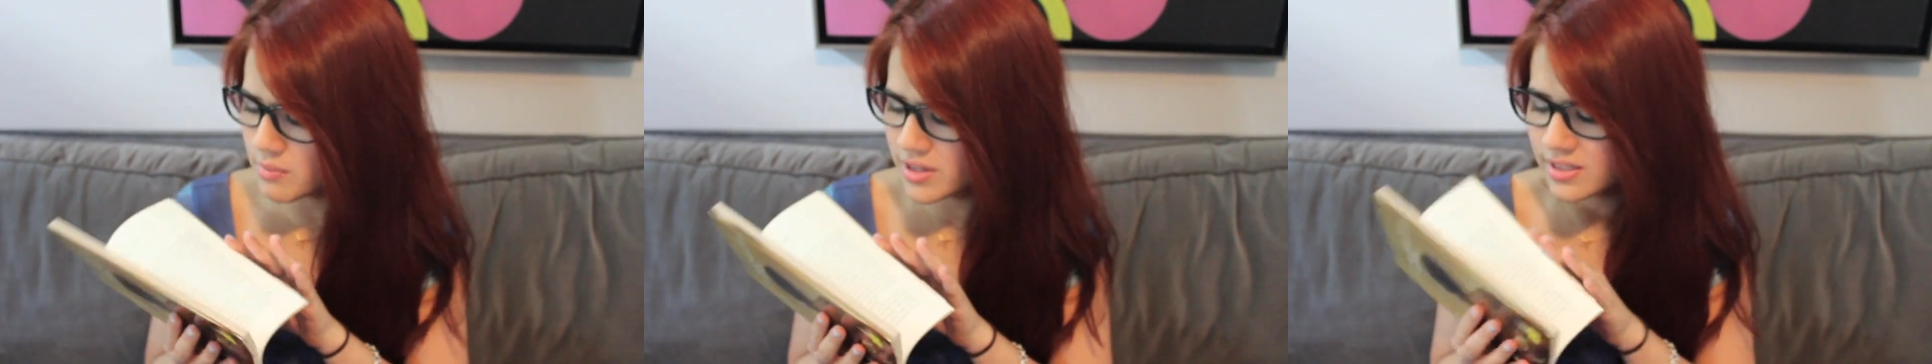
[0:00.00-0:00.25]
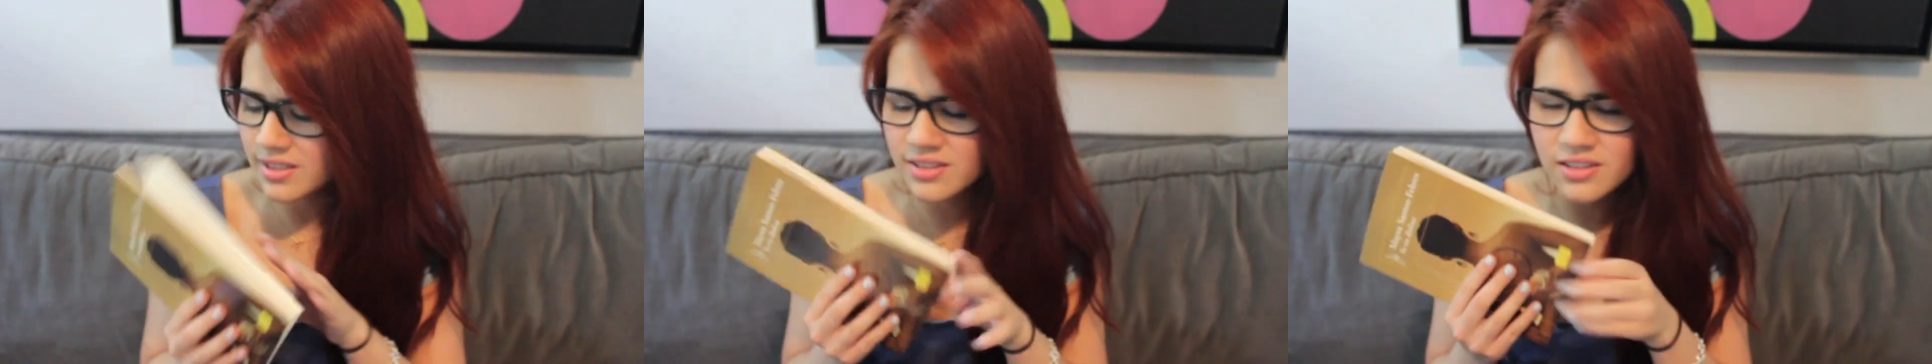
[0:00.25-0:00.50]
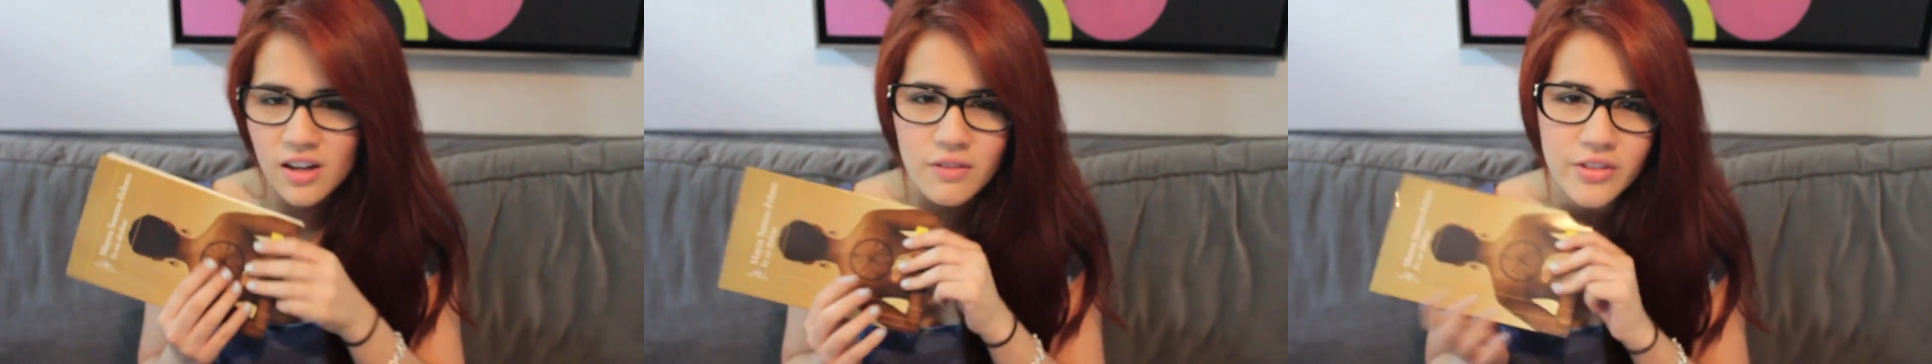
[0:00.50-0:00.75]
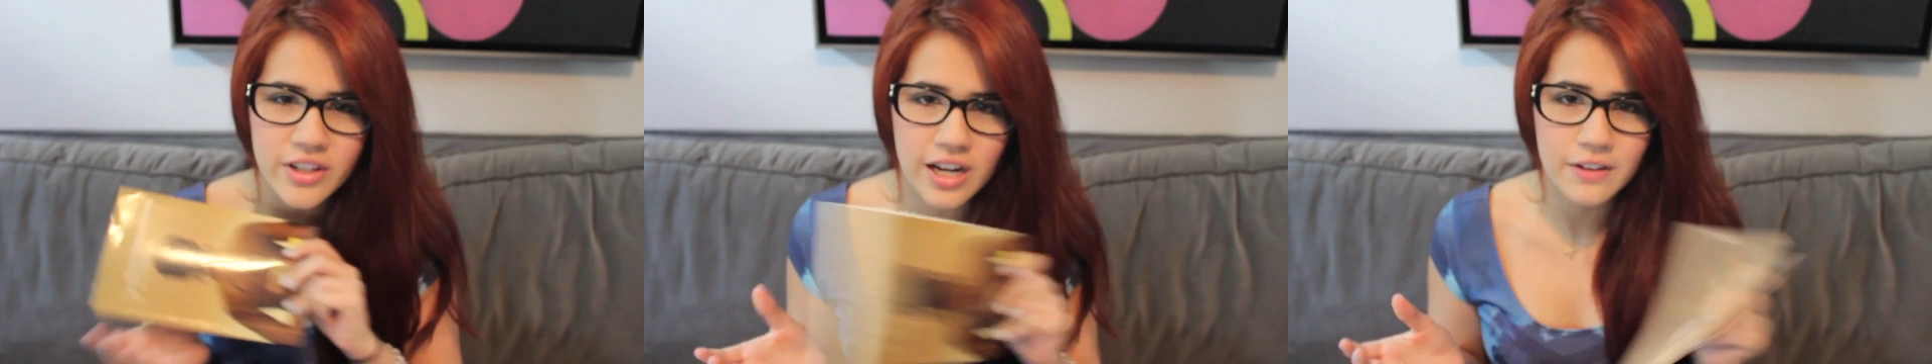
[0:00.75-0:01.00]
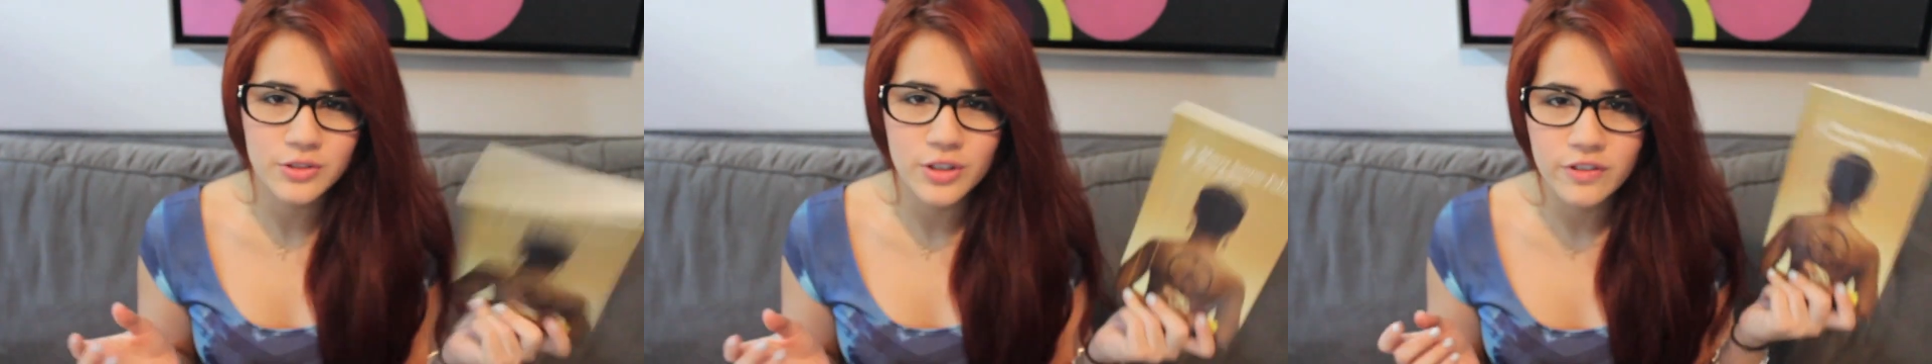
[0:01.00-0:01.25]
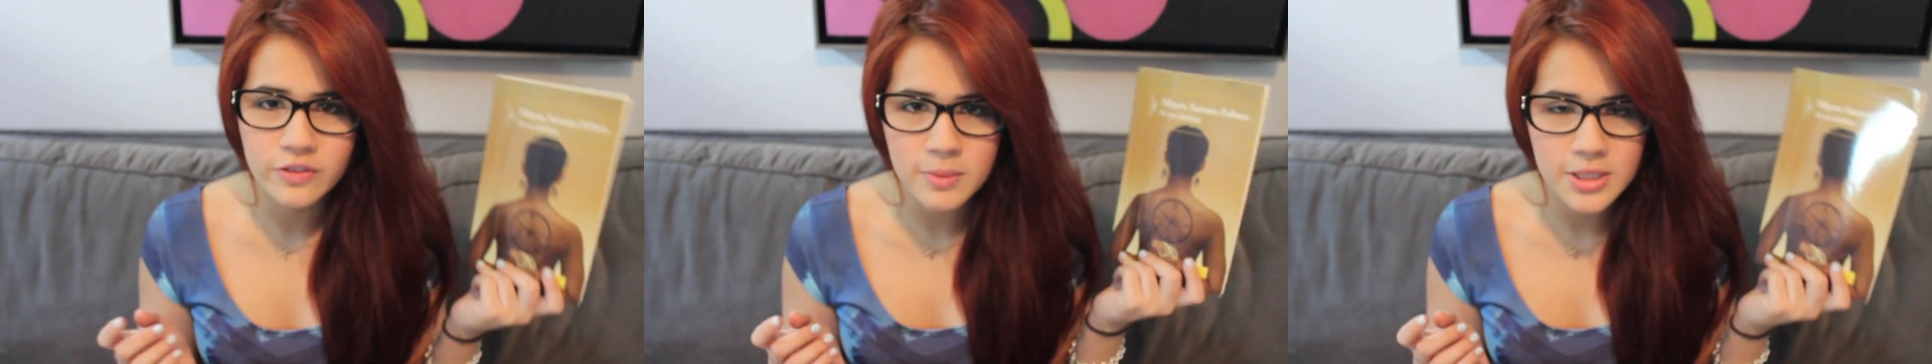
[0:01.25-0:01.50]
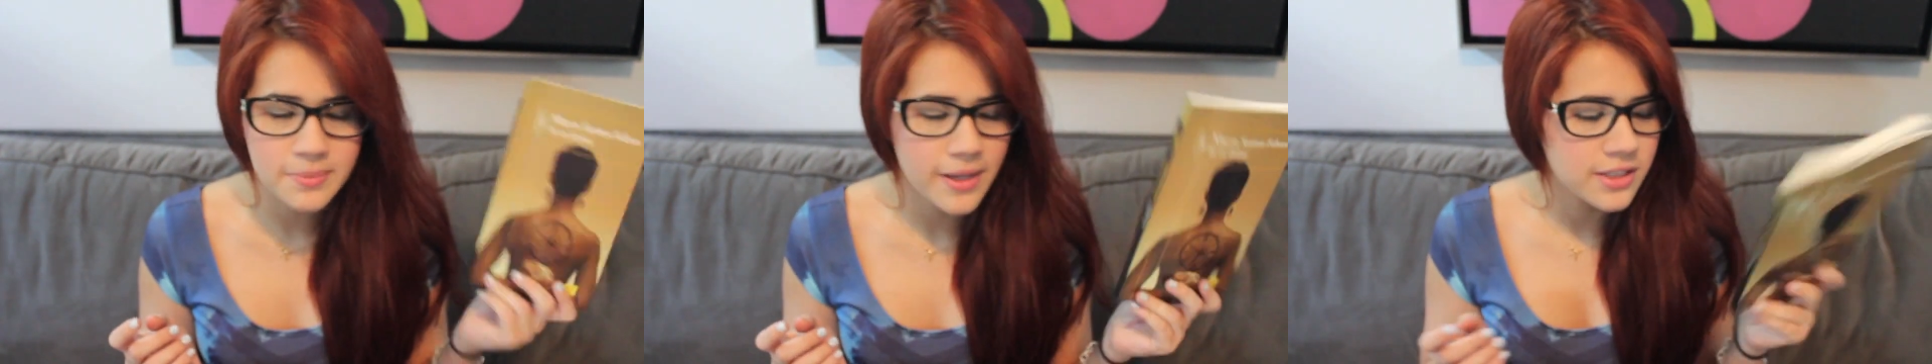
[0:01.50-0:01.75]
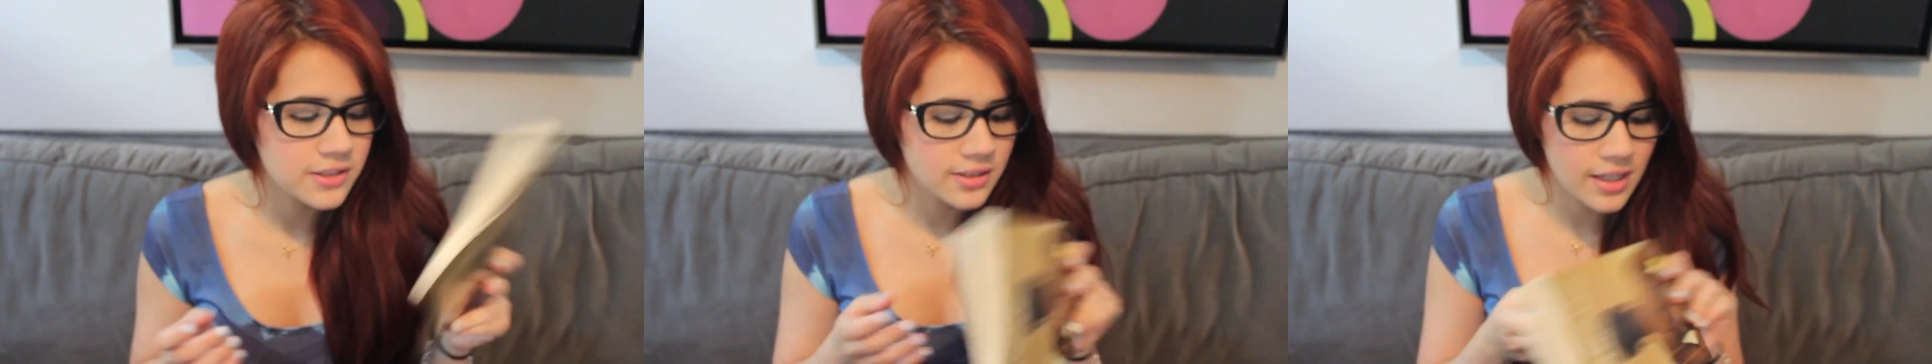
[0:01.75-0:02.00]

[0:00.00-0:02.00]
This is a novel that I have to read for my Spanish